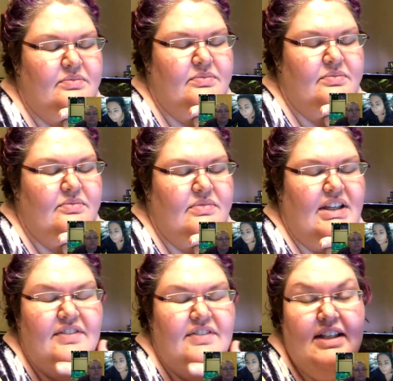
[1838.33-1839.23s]
even like the
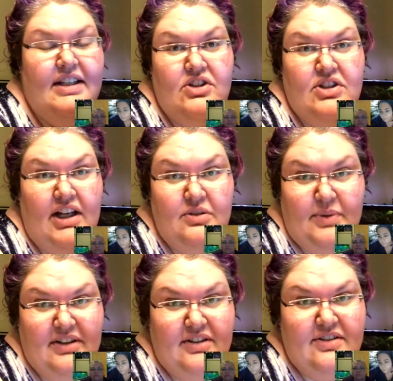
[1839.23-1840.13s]
shell dwellers that
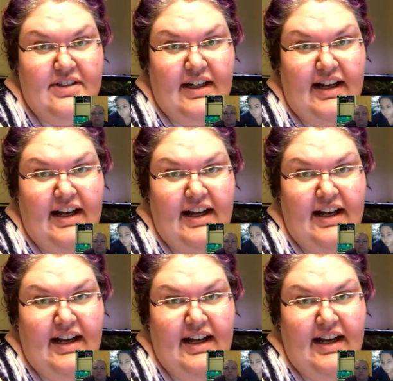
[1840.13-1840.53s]
I have,